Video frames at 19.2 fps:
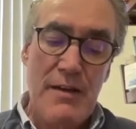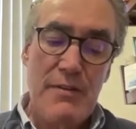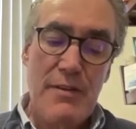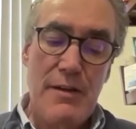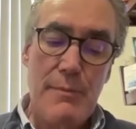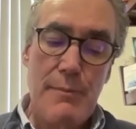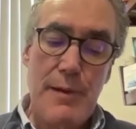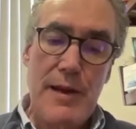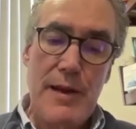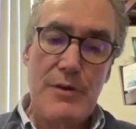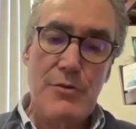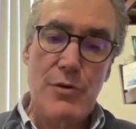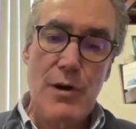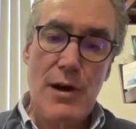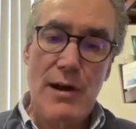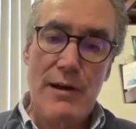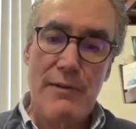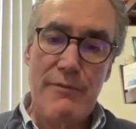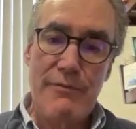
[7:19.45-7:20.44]
that may
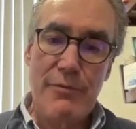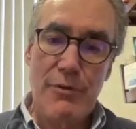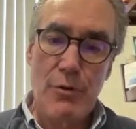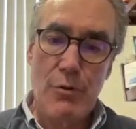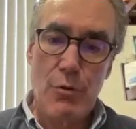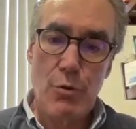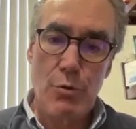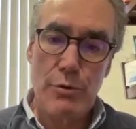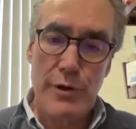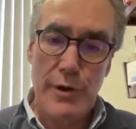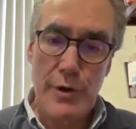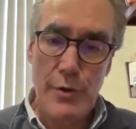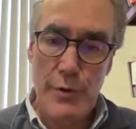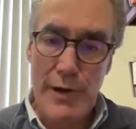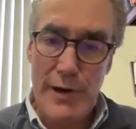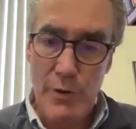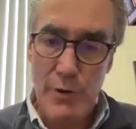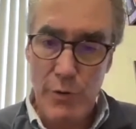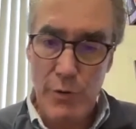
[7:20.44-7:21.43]
drive the holy
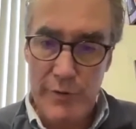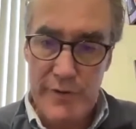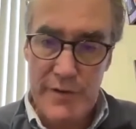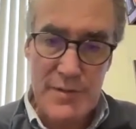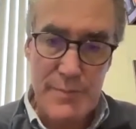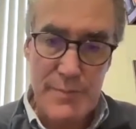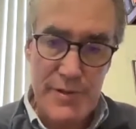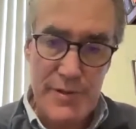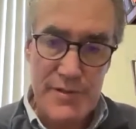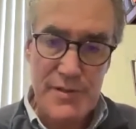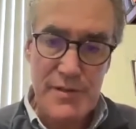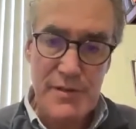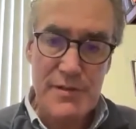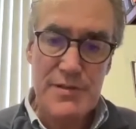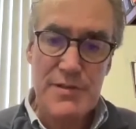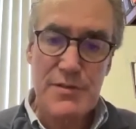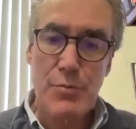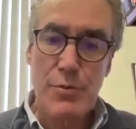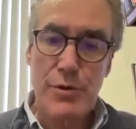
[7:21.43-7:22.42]
grail in this
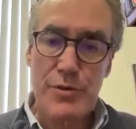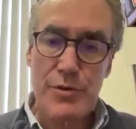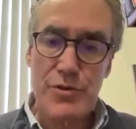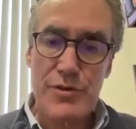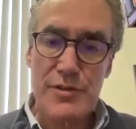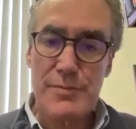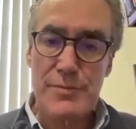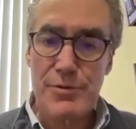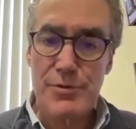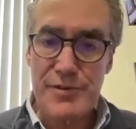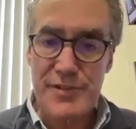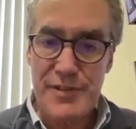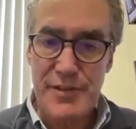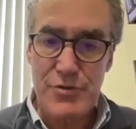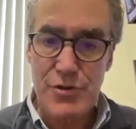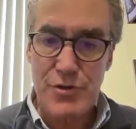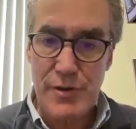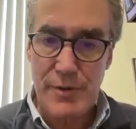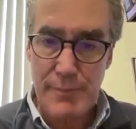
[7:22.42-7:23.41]
business, which is
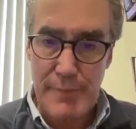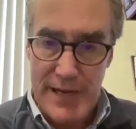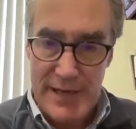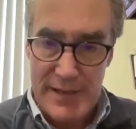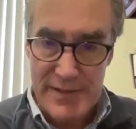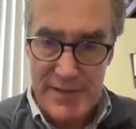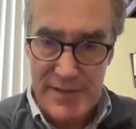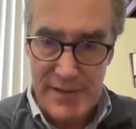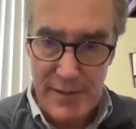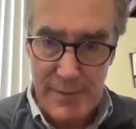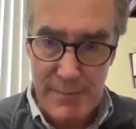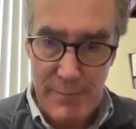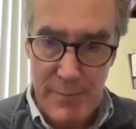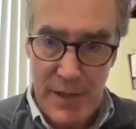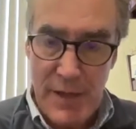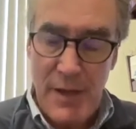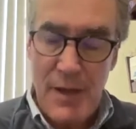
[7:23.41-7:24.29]
precision medicine.